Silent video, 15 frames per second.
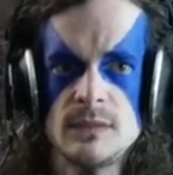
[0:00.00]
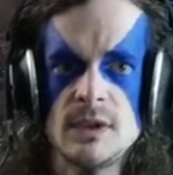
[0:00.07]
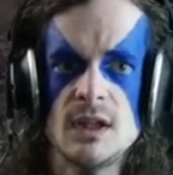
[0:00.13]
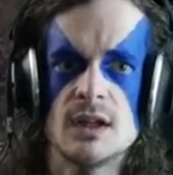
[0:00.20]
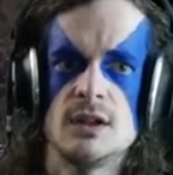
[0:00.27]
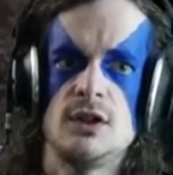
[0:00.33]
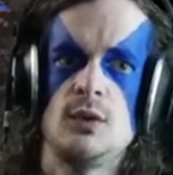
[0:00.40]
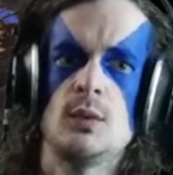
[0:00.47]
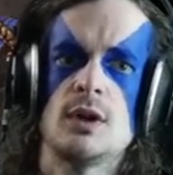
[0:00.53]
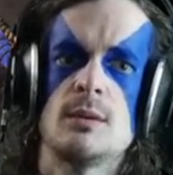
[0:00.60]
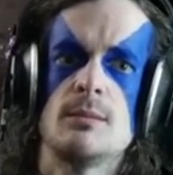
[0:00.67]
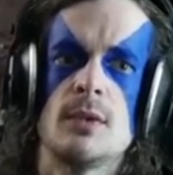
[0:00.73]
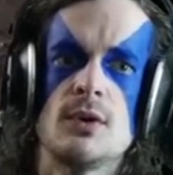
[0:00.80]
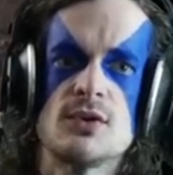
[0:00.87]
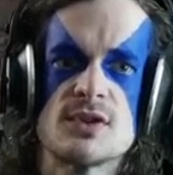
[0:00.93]
You want to
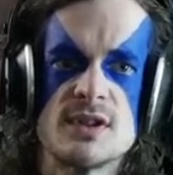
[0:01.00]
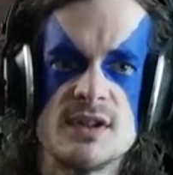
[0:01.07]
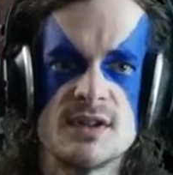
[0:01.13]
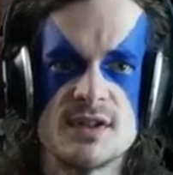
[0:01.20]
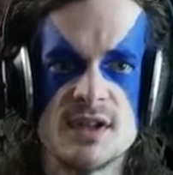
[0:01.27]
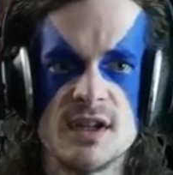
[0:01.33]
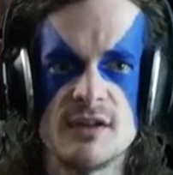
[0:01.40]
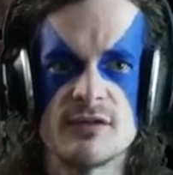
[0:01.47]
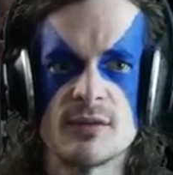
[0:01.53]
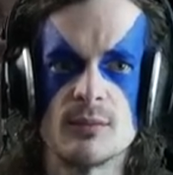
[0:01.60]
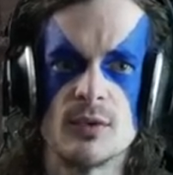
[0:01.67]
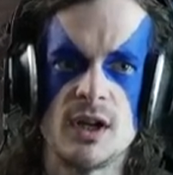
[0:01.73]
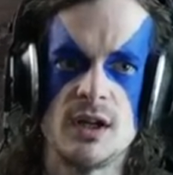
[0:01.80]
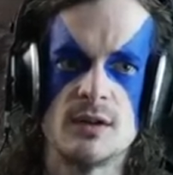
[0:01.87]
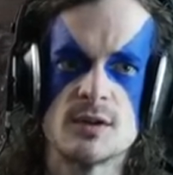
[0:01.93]
mostly see from
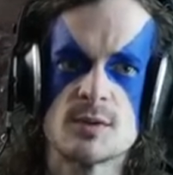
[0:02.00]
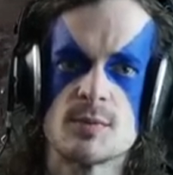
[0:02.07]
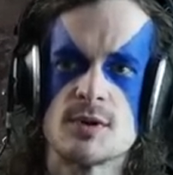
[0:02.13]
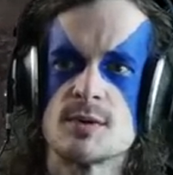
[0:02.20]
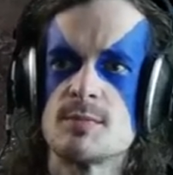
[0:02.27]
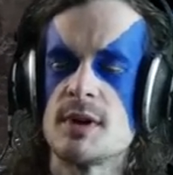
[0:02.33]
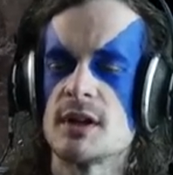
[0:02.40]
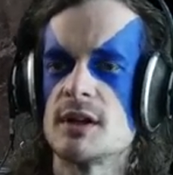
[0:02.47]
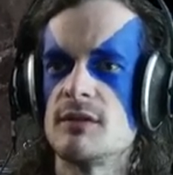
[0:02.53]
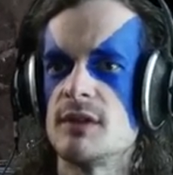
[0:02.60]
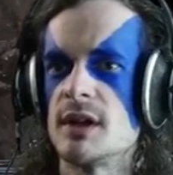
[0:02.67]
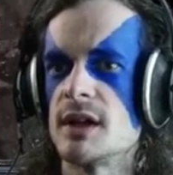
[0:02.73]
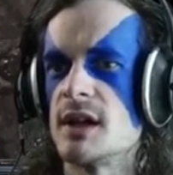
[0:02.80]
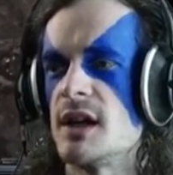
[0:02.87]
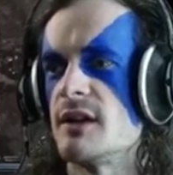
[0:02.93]
Raynor's perspective, like
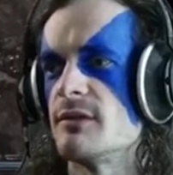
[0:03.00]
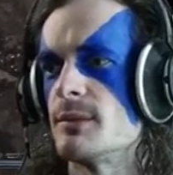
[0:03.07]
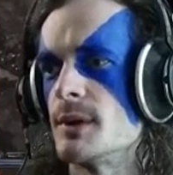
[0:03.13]
halfway